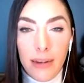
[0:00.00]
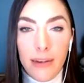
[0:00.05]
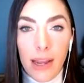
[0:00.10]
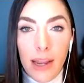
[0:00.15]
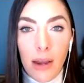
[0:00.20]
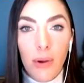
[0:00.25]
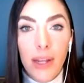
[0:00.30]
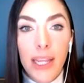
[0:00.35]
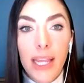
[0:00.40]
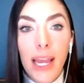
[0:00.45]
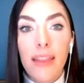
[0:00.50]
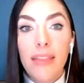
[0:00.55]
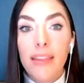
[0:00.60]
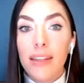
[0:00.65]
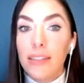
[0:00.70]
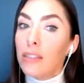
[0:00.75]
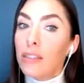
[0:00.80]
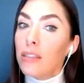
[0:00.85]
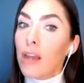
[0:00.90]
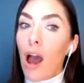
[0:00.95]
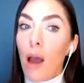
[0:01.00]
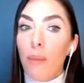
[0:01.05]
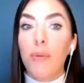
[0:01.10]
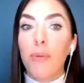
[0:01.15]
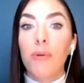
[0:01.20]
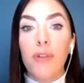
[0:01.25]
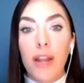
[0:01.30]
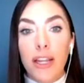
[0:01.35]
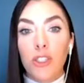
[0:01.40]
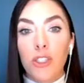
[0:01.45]
Now again, this is
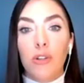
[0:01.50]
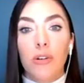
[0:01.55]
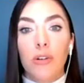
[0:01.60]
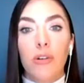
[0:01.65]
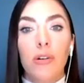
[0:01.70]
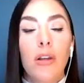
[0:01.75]
operational.